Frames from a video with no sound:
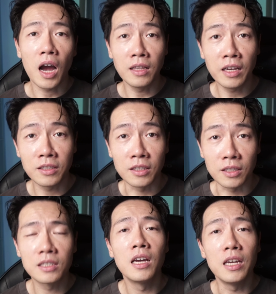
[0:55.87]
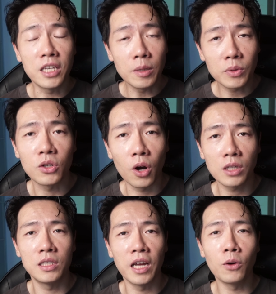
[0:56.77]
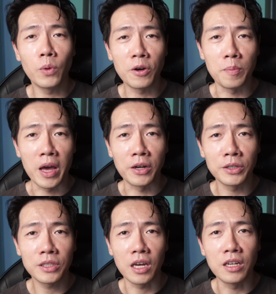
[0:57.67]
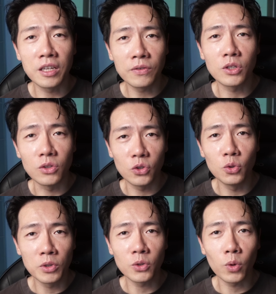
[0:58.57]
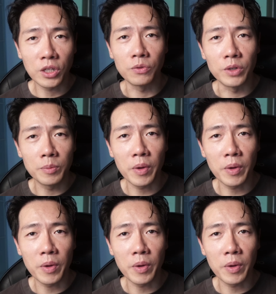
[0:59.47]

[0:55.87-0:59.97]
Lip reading: like this. It keeps the cost down where it matters, and it gives consumers what they really pay